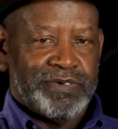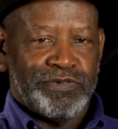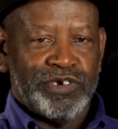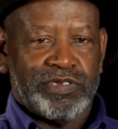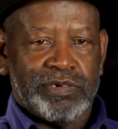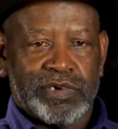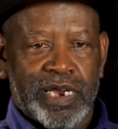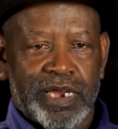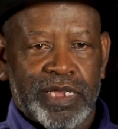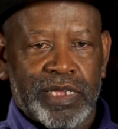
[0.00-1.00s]
Freestone
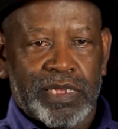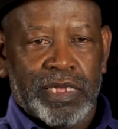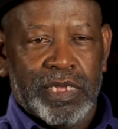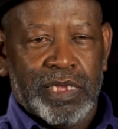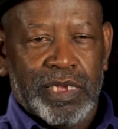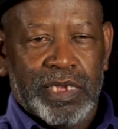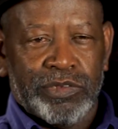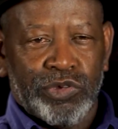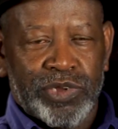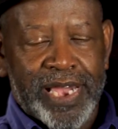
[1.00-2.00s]
County.
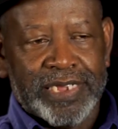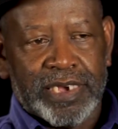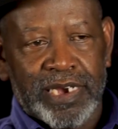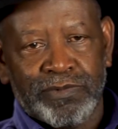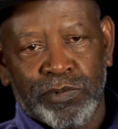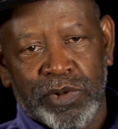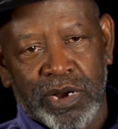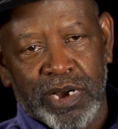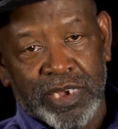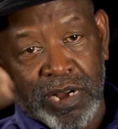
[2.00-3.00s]
Mm-hmm. So it had to come from God.